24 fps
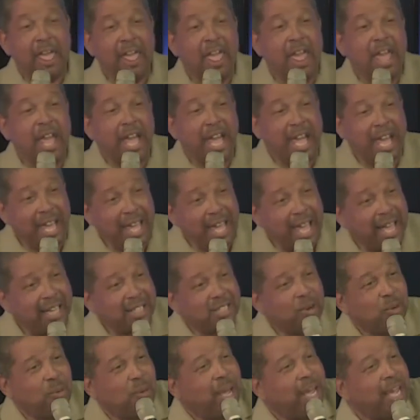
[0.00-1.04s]
He has a
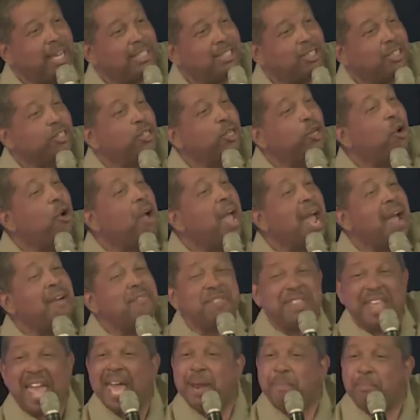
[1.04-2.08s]
way so that you don't have
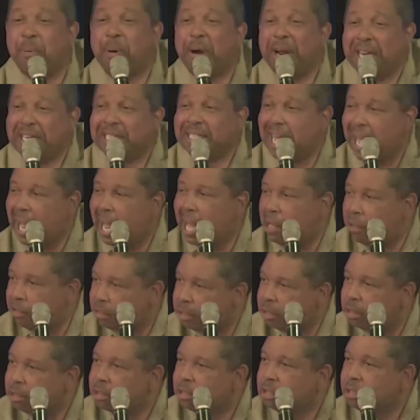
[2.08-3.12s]
that breakdown,
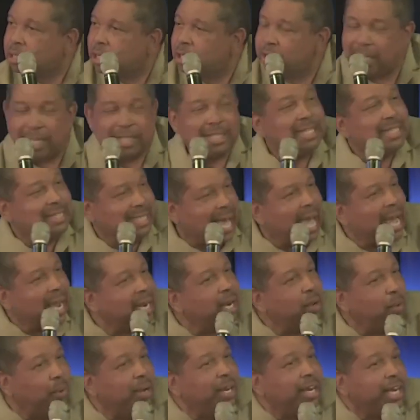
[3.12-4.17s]
because that's exactly
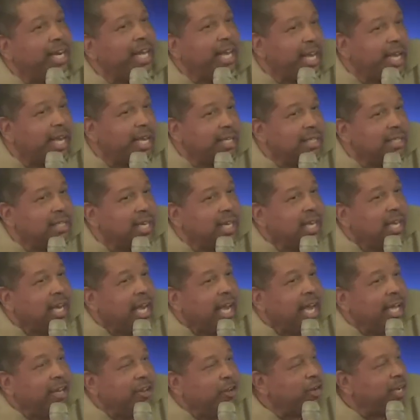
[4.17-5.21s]
what it is,
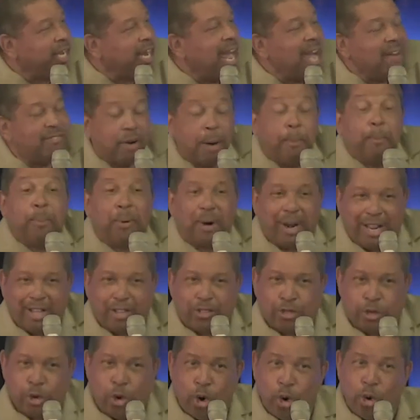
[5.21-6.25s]
and you can have a
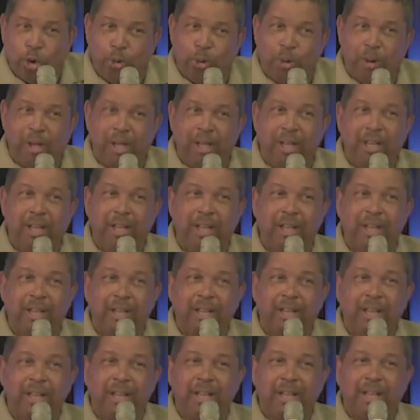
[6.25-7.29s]
breakthrough.
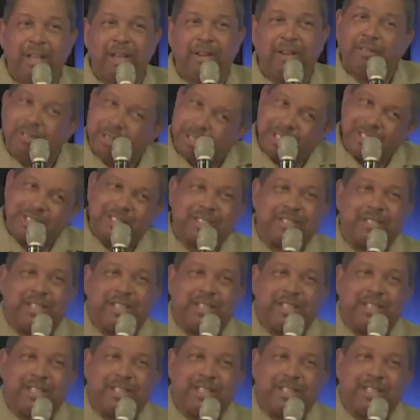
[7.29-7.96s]
Just step